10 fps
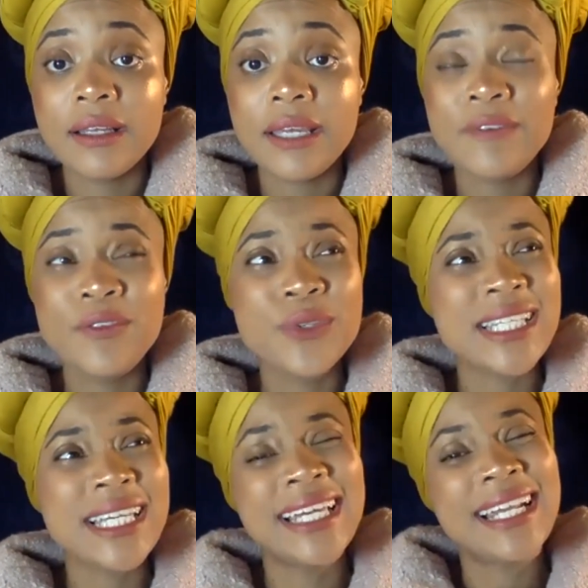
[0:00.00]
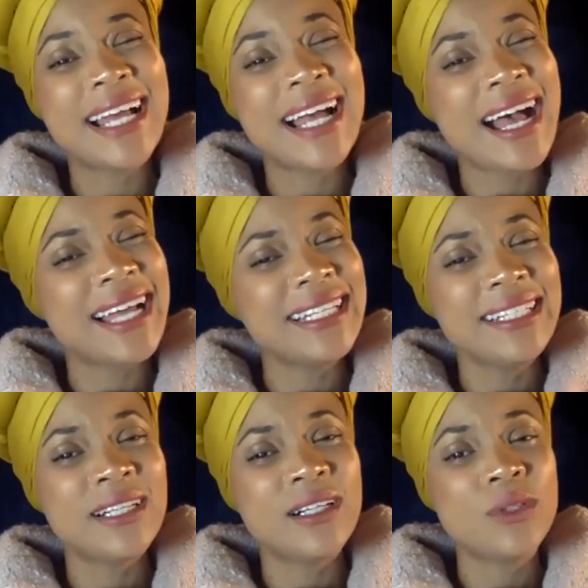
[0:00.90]
If you're saying, I didn't
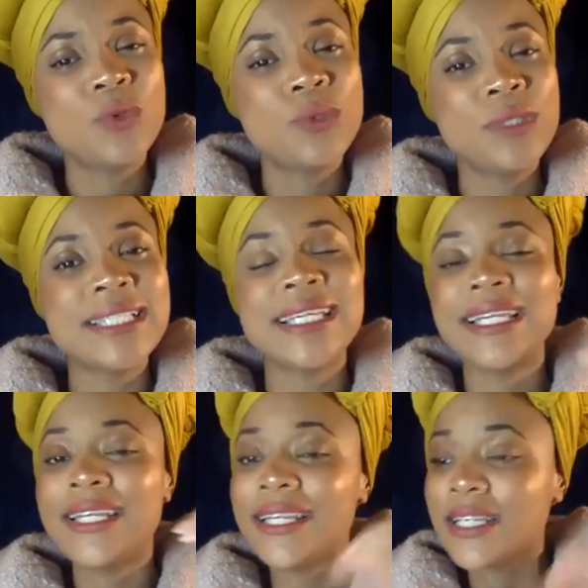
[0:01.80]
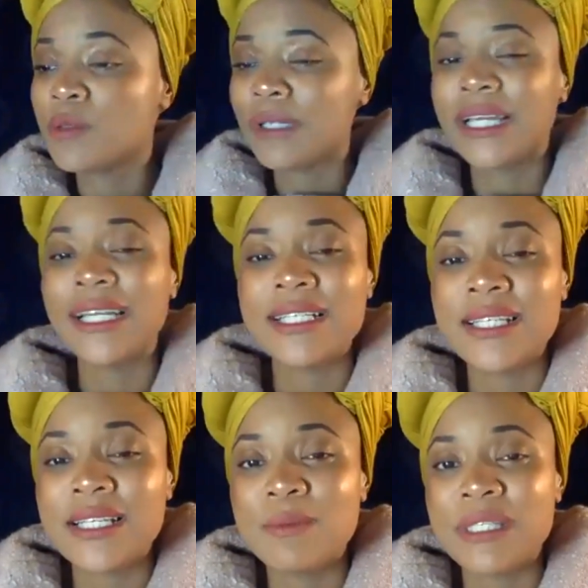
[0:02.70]
include this and it is related to
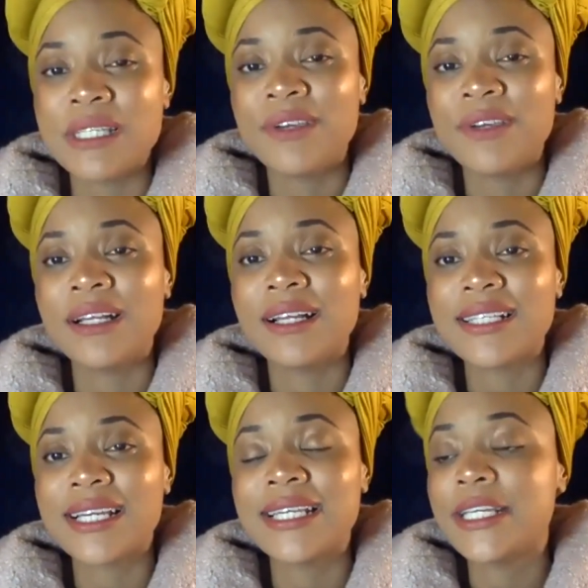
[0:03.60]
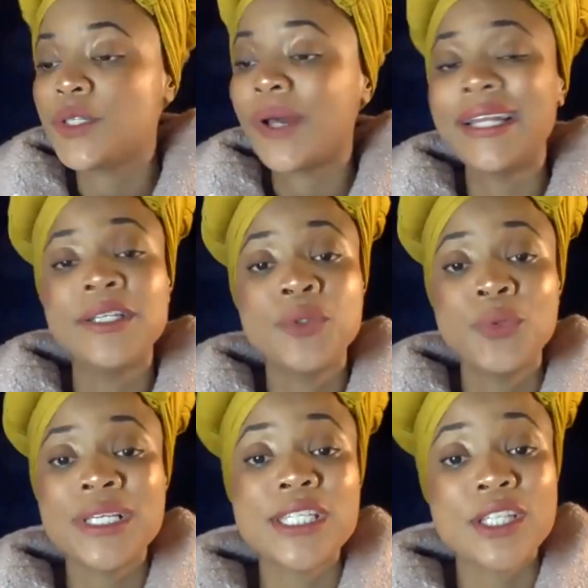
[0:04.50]
this specific citation, or I didn't do
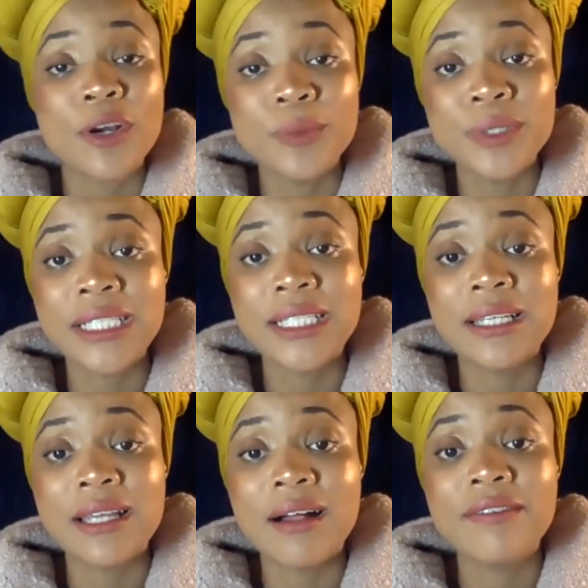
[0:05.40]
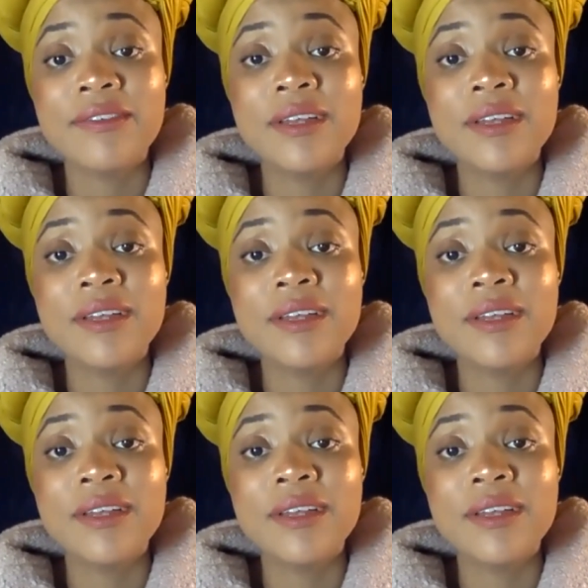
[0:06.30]
this thoroughly enough,